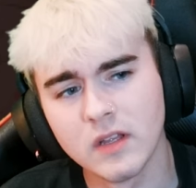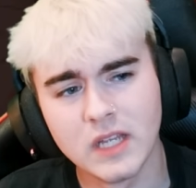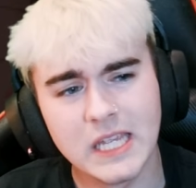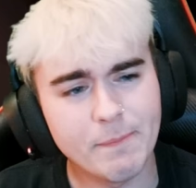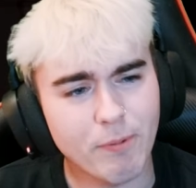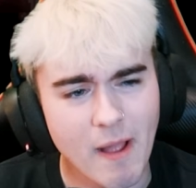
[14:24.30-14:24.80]

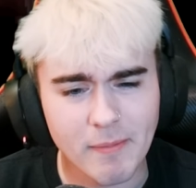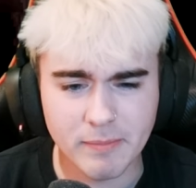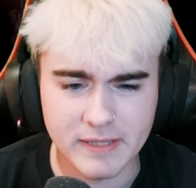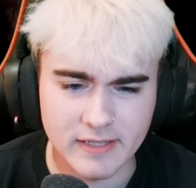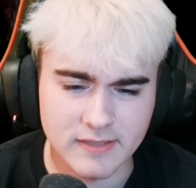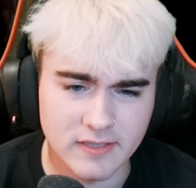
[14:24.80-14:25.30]
He
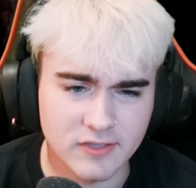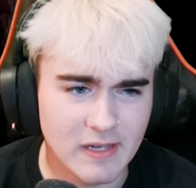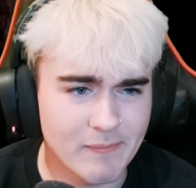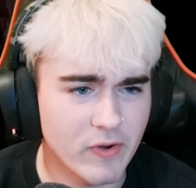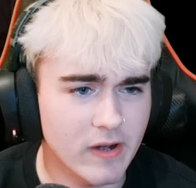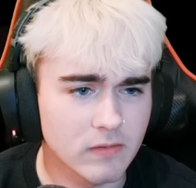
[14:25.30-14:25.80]
probably exists
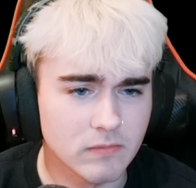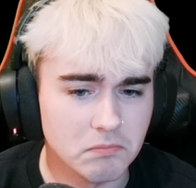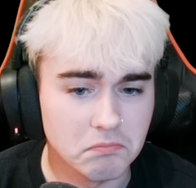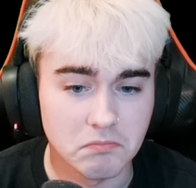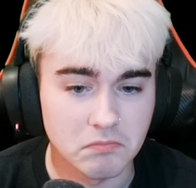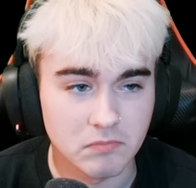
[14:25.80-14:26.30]
somewhere.
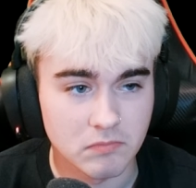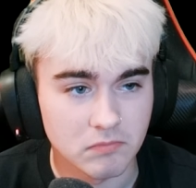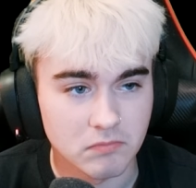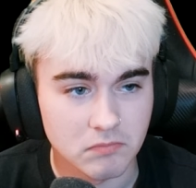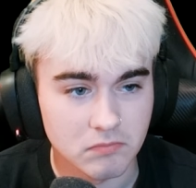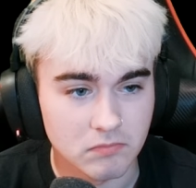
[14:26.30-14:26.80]

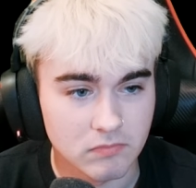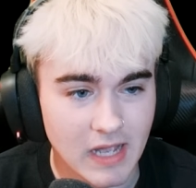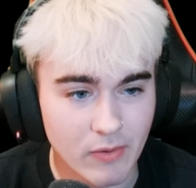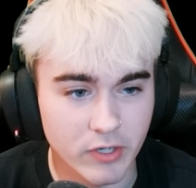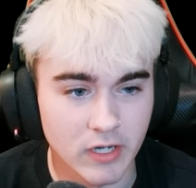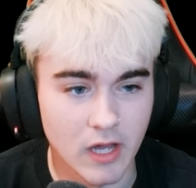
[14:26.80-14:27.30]
I
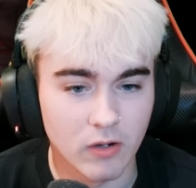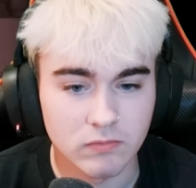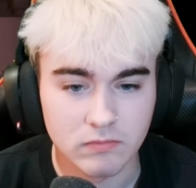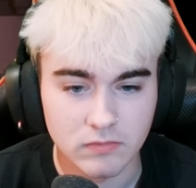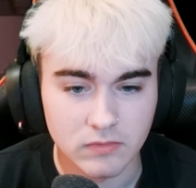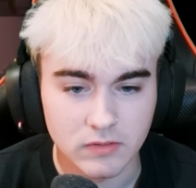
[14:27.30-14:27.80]
wouldn't know.
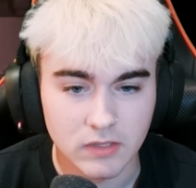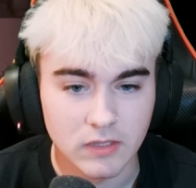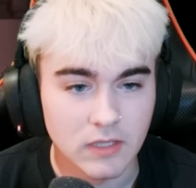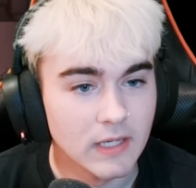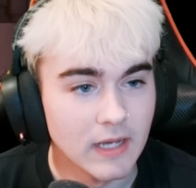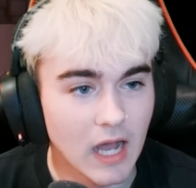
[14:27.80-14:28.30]

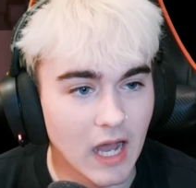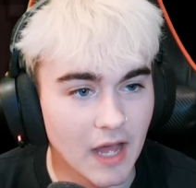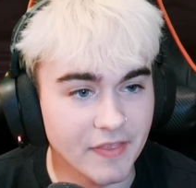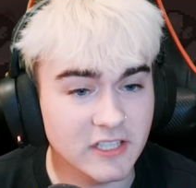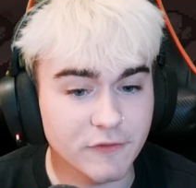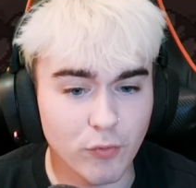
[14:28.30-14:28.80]

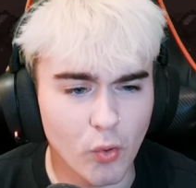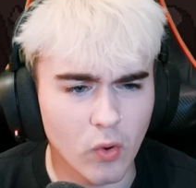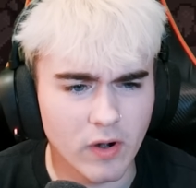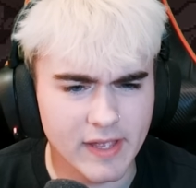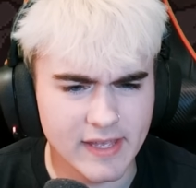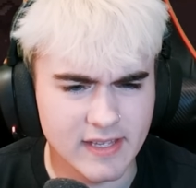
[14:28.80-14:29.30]
This
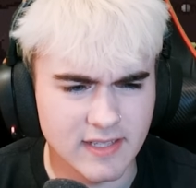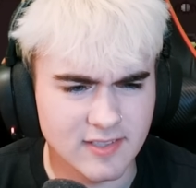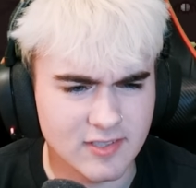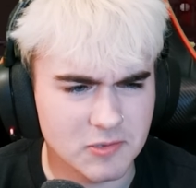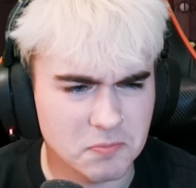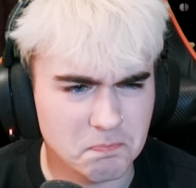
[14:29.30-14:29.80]
floor
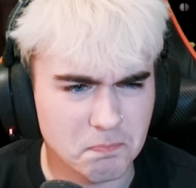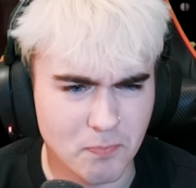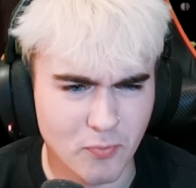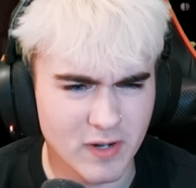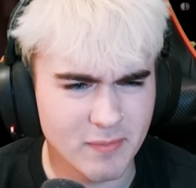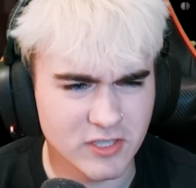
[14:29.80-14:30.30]
is
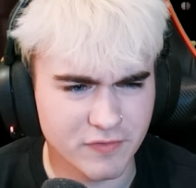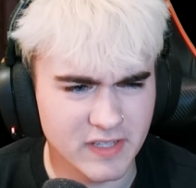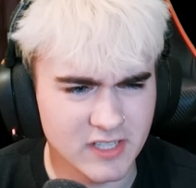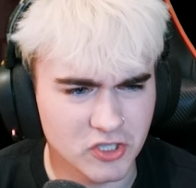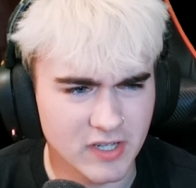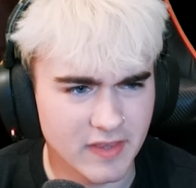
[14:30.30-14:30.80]
pretty much
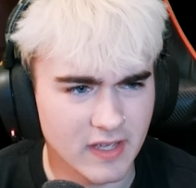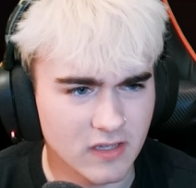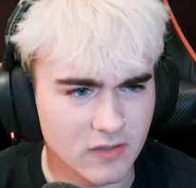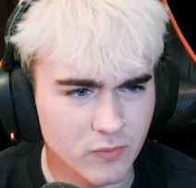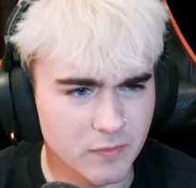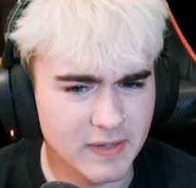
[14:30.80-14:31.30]
finished, I think.
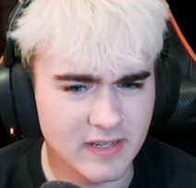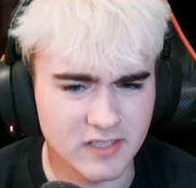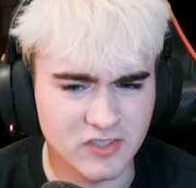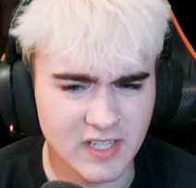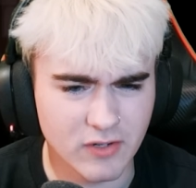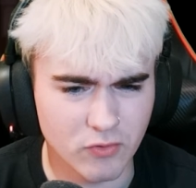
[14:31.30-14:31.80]
We've been to the
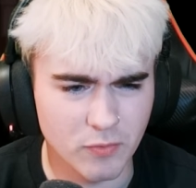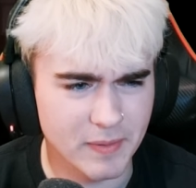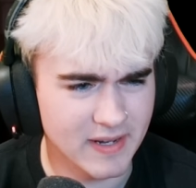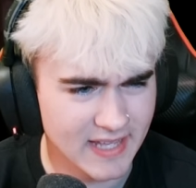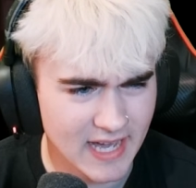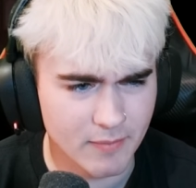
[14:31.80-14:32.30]
secret room, been
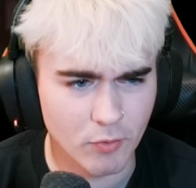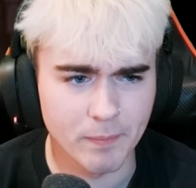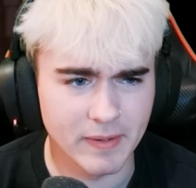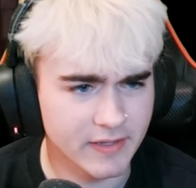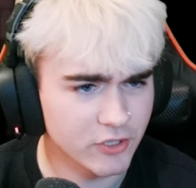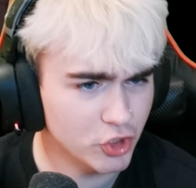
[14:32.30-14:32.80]
to the item room,
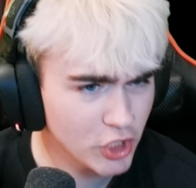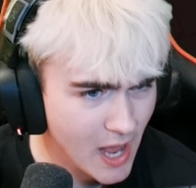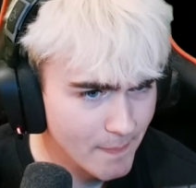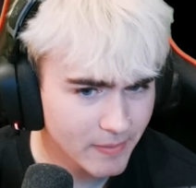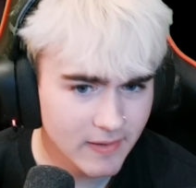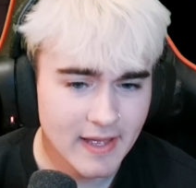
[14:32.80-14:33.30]
been to the
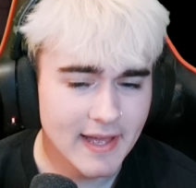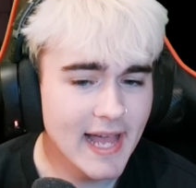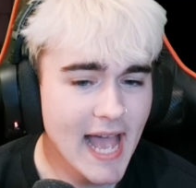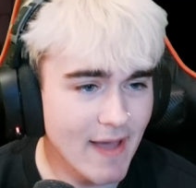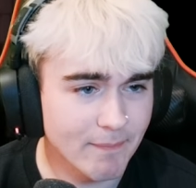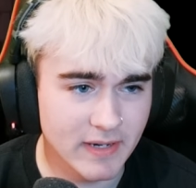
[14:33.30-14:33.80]
shop.
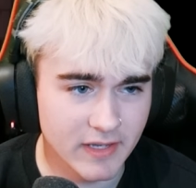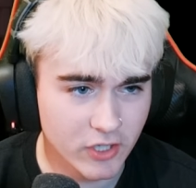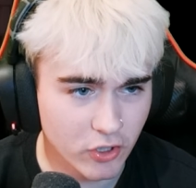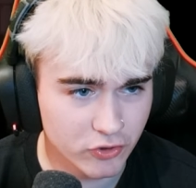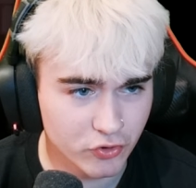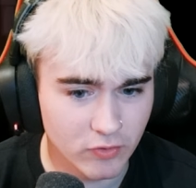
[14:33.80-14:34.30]
Haven't been to the
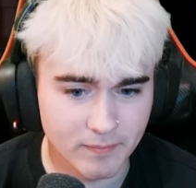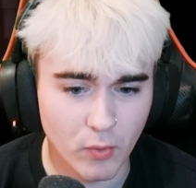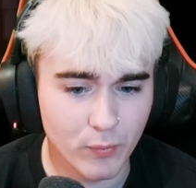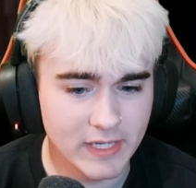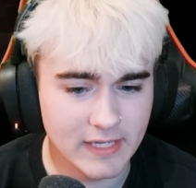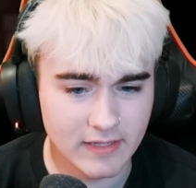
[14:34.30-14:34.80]
curse room, but
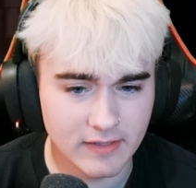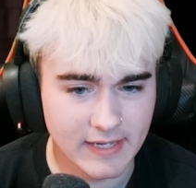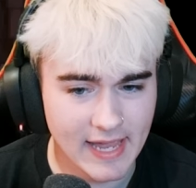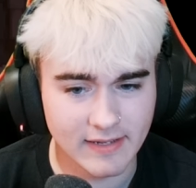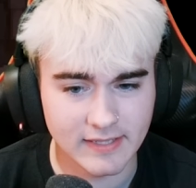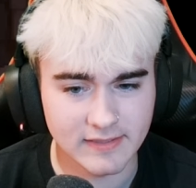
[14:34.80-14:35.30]
we
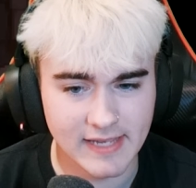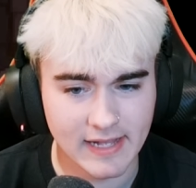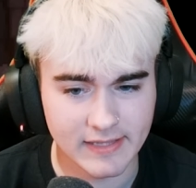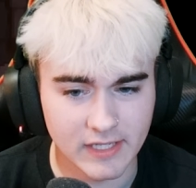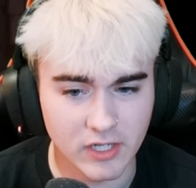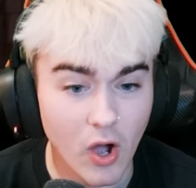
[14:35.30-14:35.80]
can't
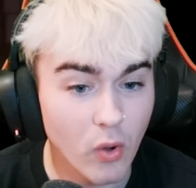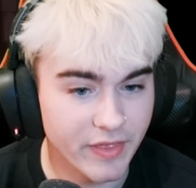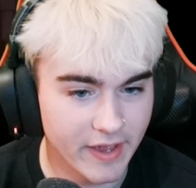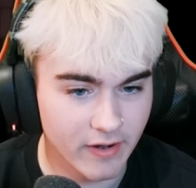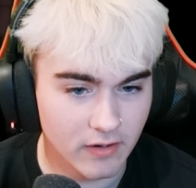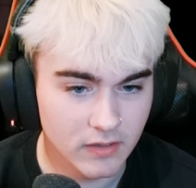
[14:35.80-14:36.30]
exactly go
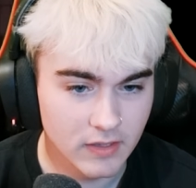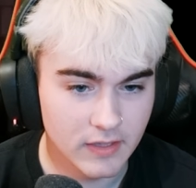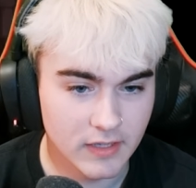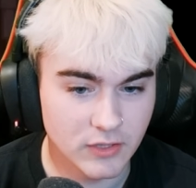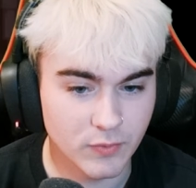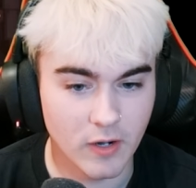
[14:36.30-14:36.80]
there
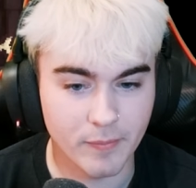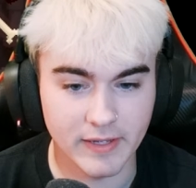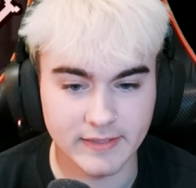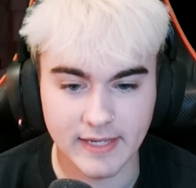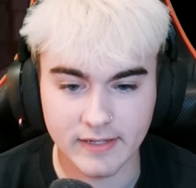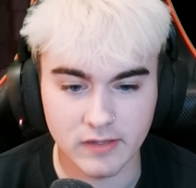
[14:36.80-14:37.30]
because we are playing
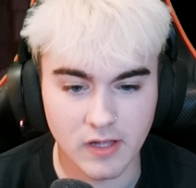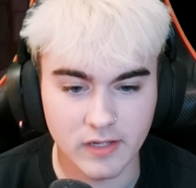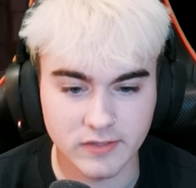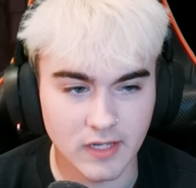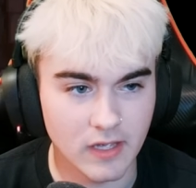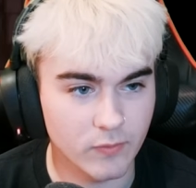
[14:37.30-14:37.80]
Tainted
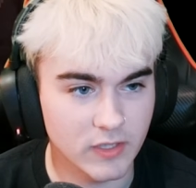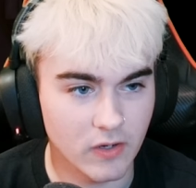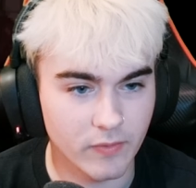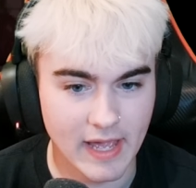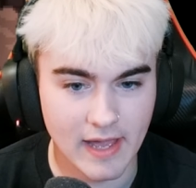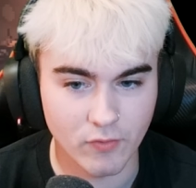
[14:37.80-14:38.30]
Lost, and we
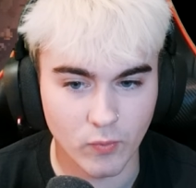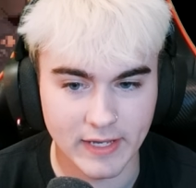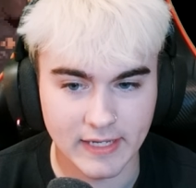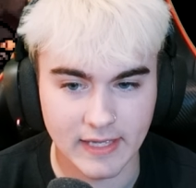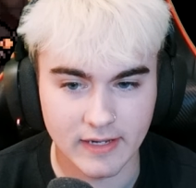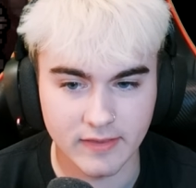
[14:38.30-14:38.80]
don't have a way to
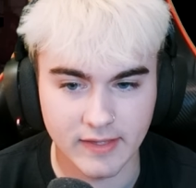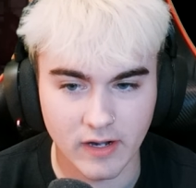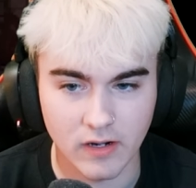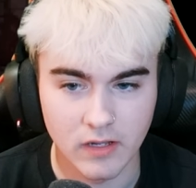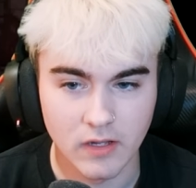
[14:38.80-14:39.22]
get in there